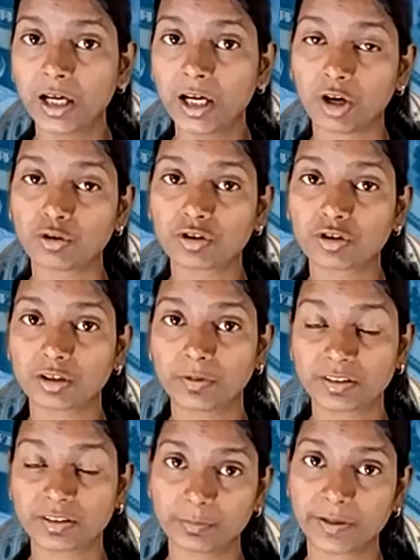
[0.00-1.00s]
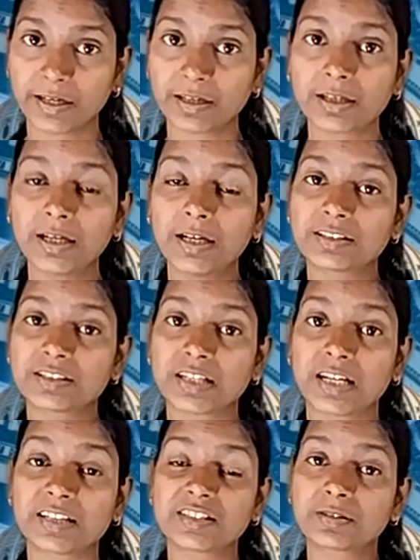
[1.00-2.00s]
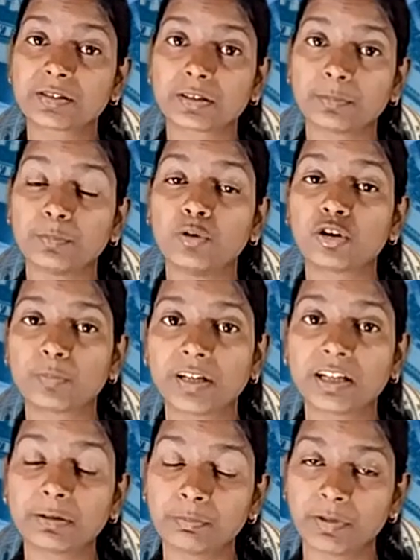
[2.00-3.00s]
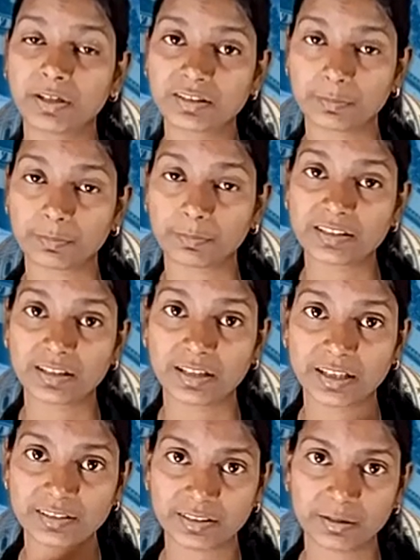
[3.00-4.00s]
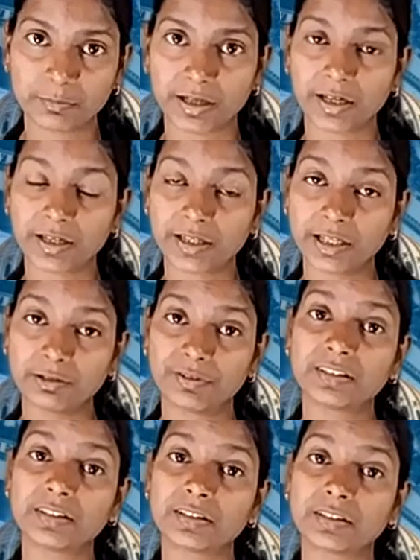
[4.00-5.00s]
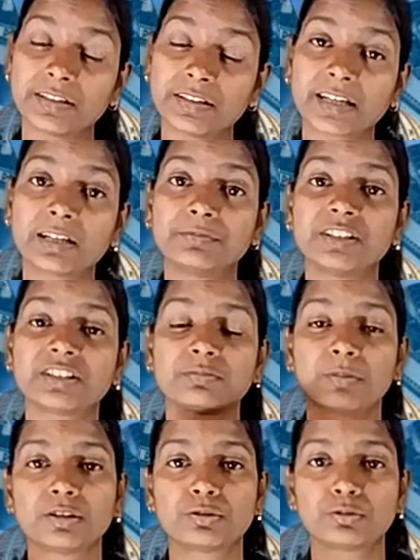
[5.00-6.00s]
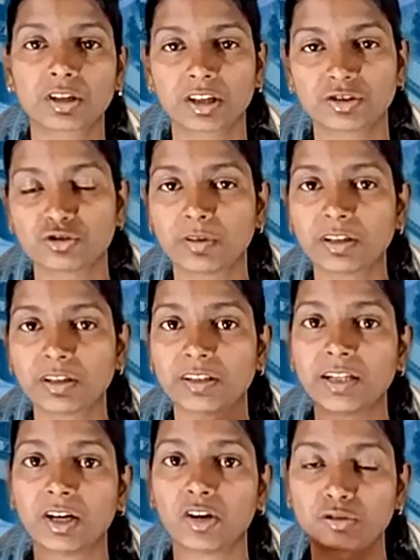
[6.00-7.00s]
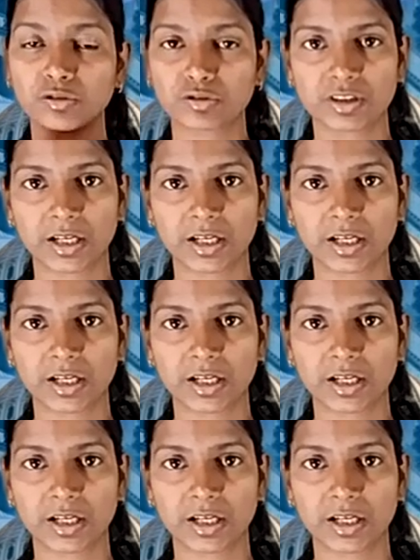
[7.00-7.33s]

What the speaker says: how commercial bank charging more money if money supply is less in the market, and when they give this money to the consumer, they also